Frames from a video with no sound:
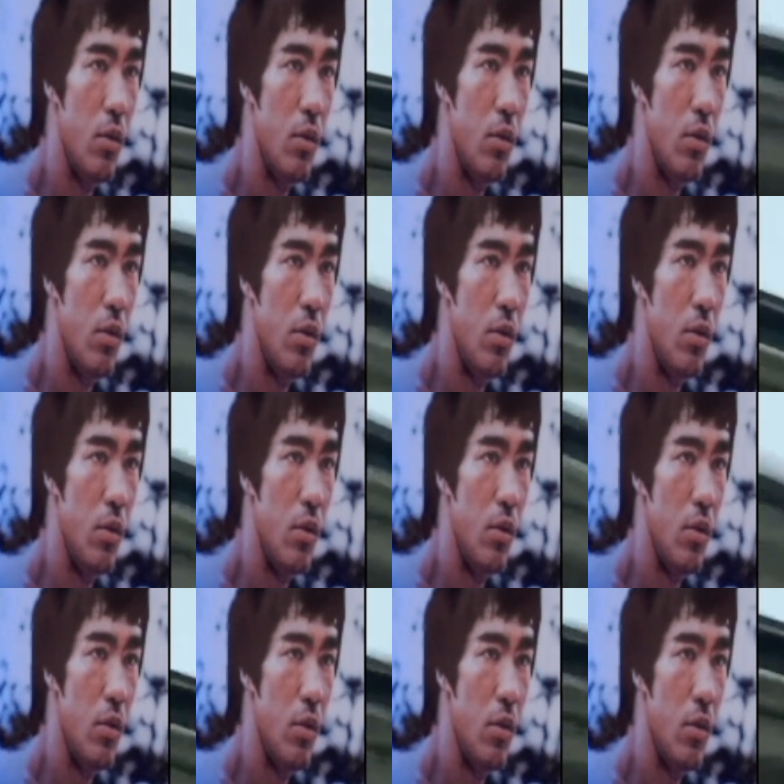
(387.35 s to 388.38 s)

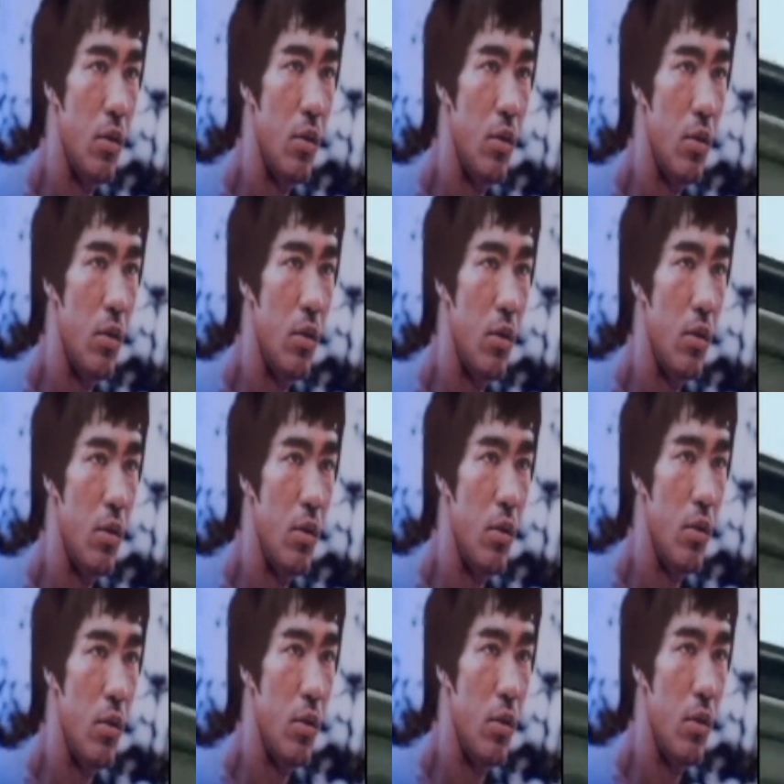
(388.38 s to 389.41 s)

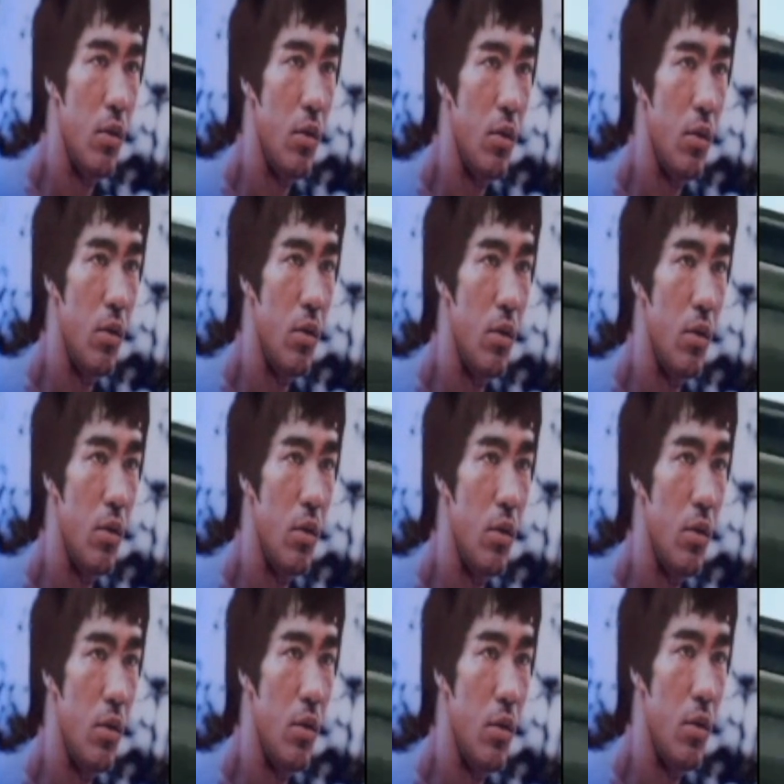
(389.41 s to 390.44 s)

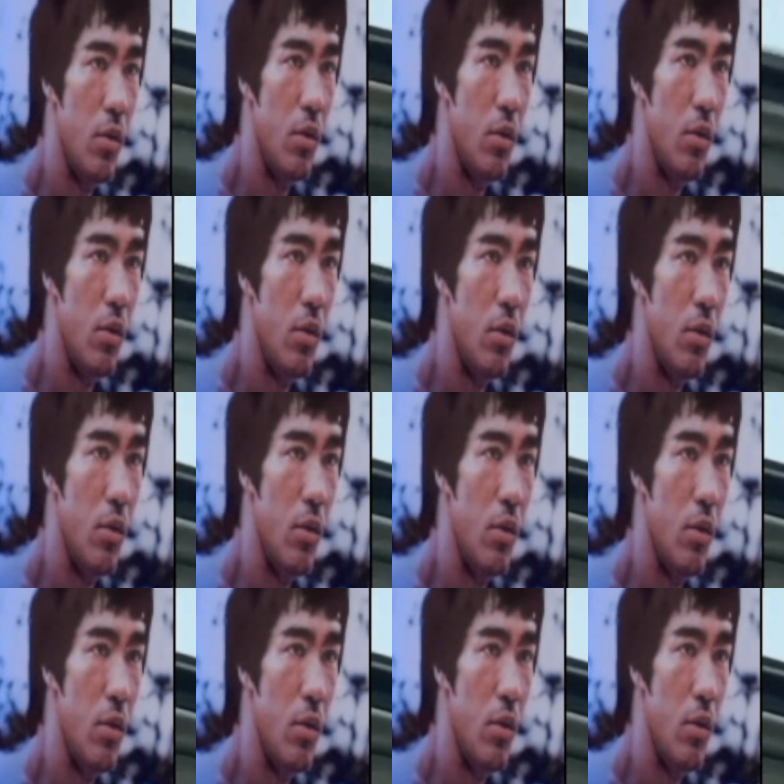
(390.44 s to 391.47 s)

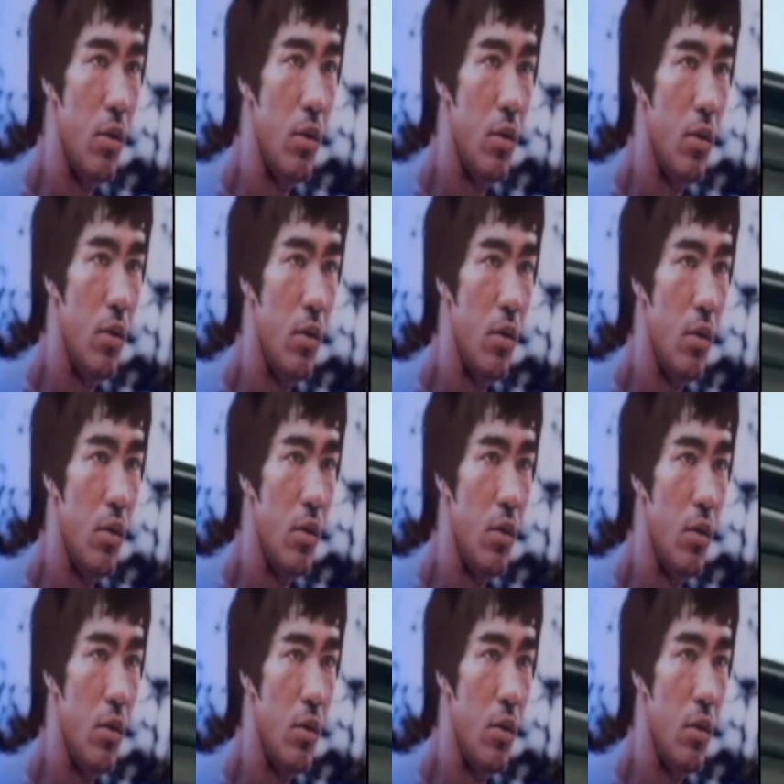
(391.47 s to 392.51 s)

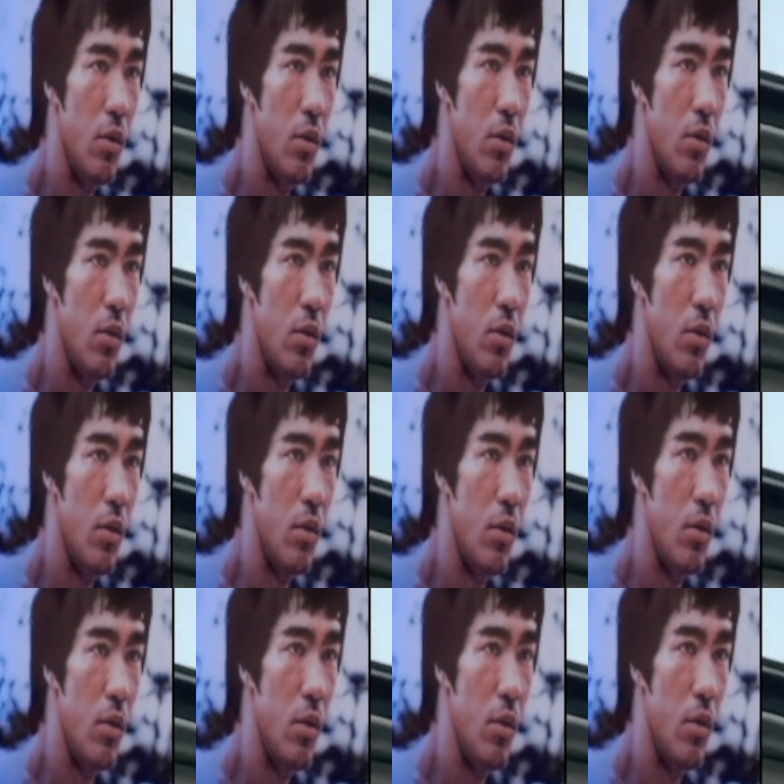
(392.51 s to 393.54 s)

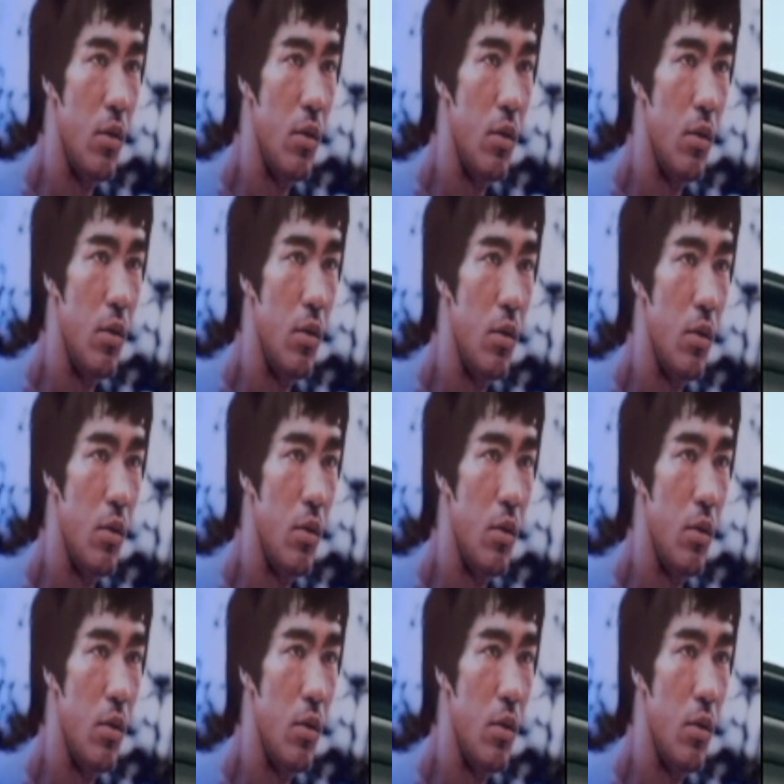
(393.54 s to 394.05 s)
[no speech]